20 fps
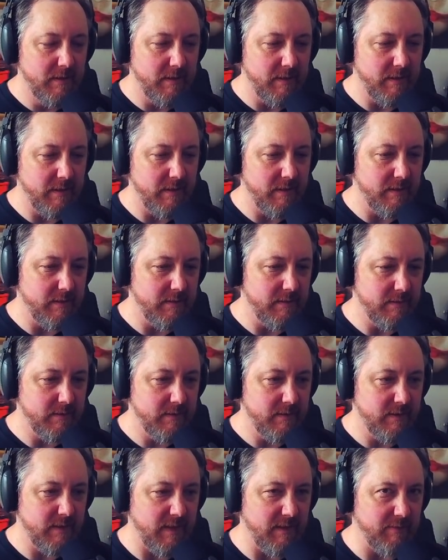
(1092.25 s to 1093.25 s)
kind
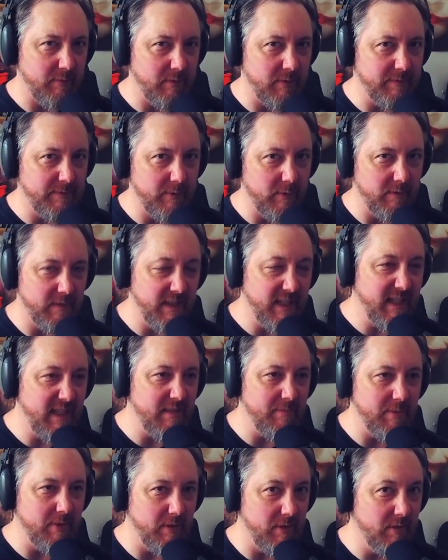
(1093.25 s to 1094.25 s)
of a riff over
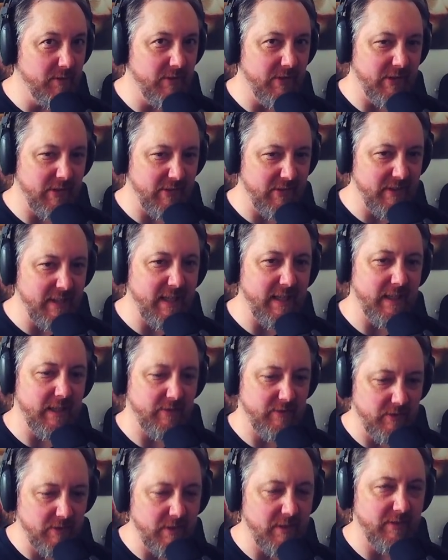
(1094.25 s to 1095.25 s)
that, but hers is a static,
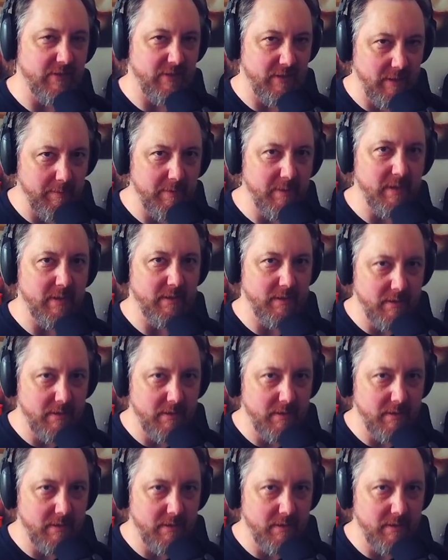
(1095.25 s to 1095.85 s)
just because it's the same thing,